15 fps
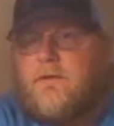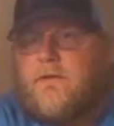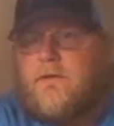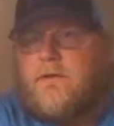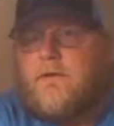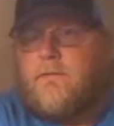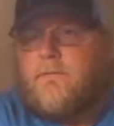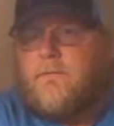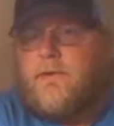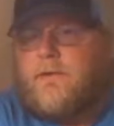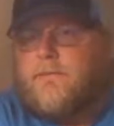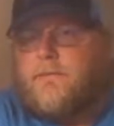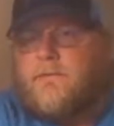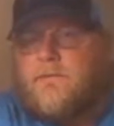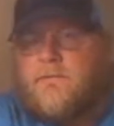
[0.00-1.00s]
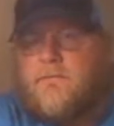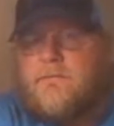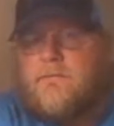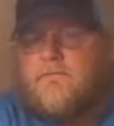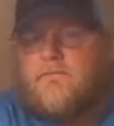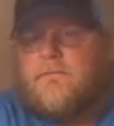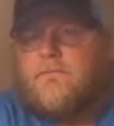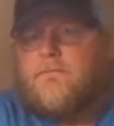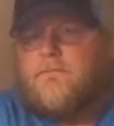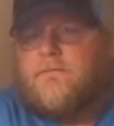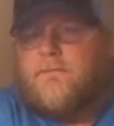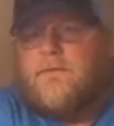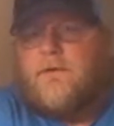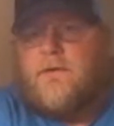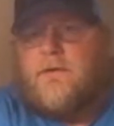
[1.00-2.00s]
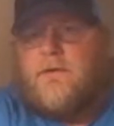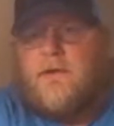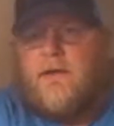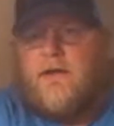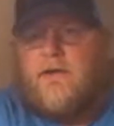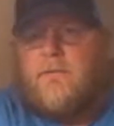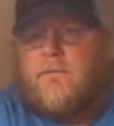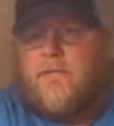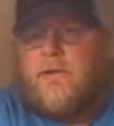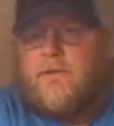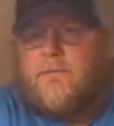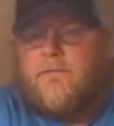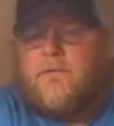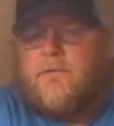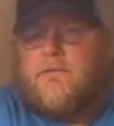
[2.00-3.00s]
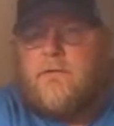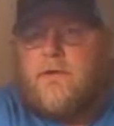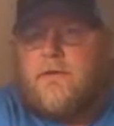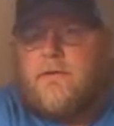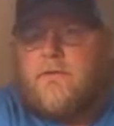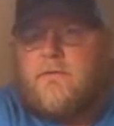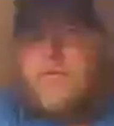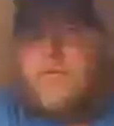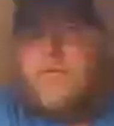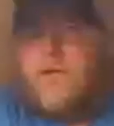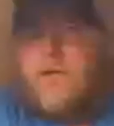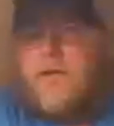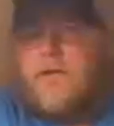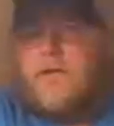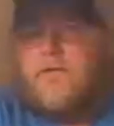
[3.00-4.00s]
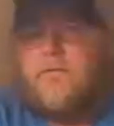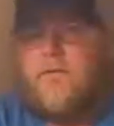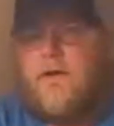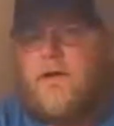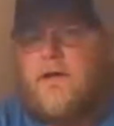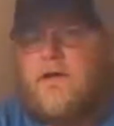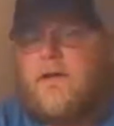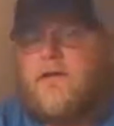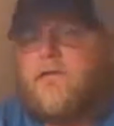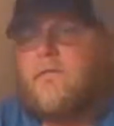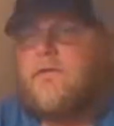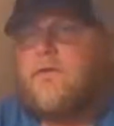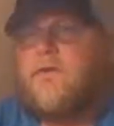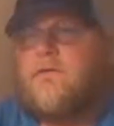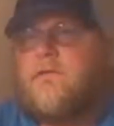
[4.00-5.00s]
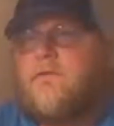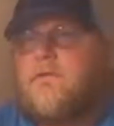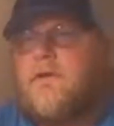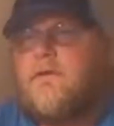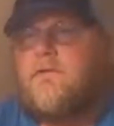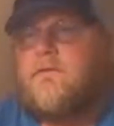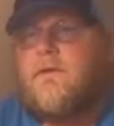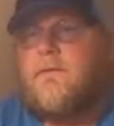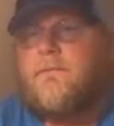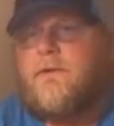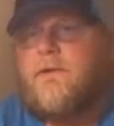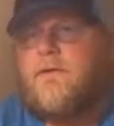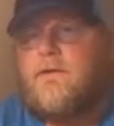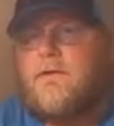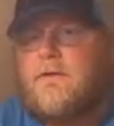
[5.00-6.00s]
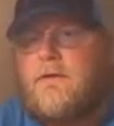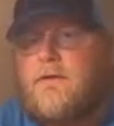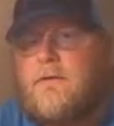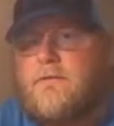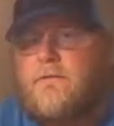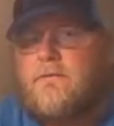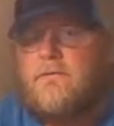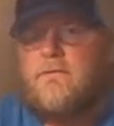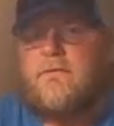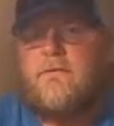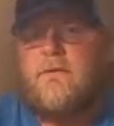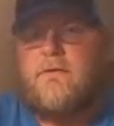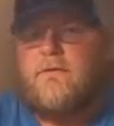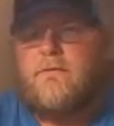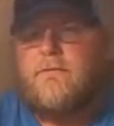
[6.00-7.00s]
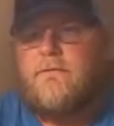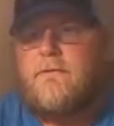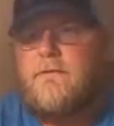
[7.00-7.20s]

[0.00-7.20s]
go help people help people whether it's a wreck, a fire, we do get CPR calls and stuff.